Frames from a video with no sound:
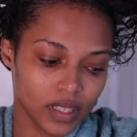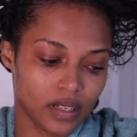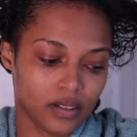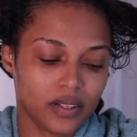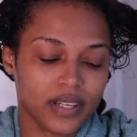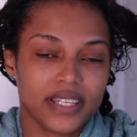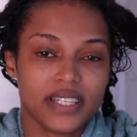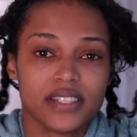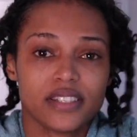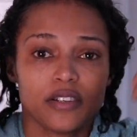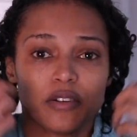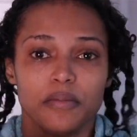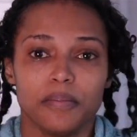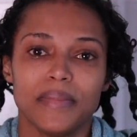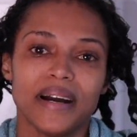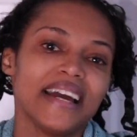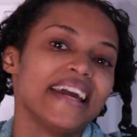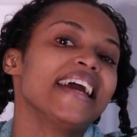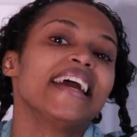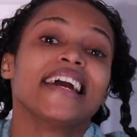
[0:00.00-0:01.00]
Okay, so
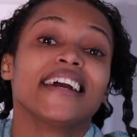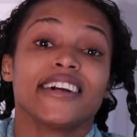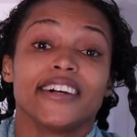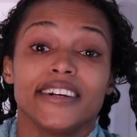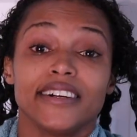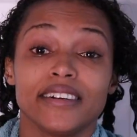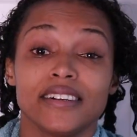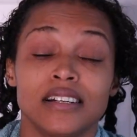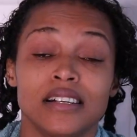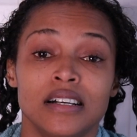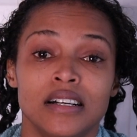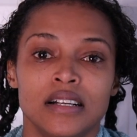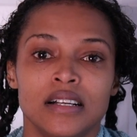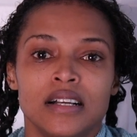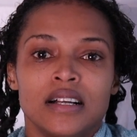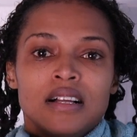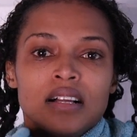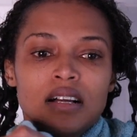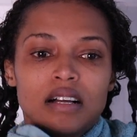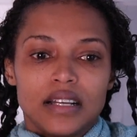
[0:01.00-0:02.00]
my hair
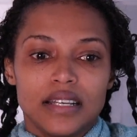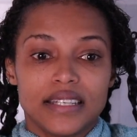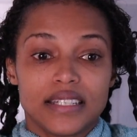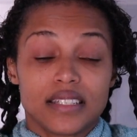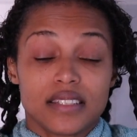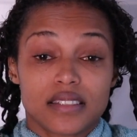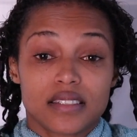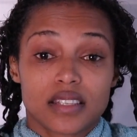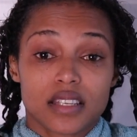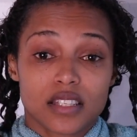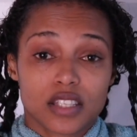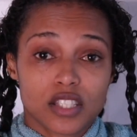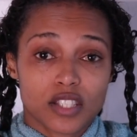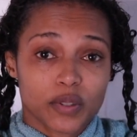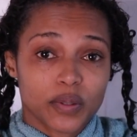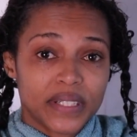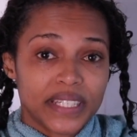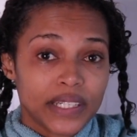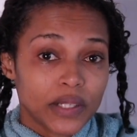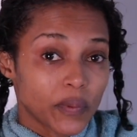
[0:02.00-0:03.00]
is
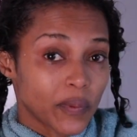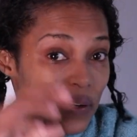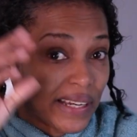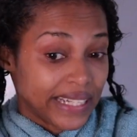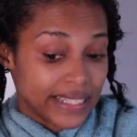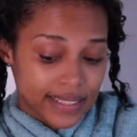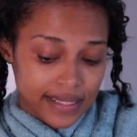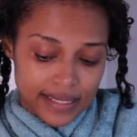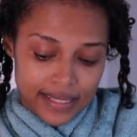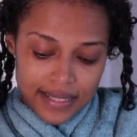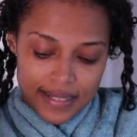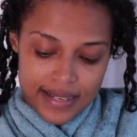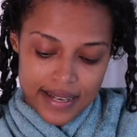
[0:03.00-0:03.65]
soaking wet.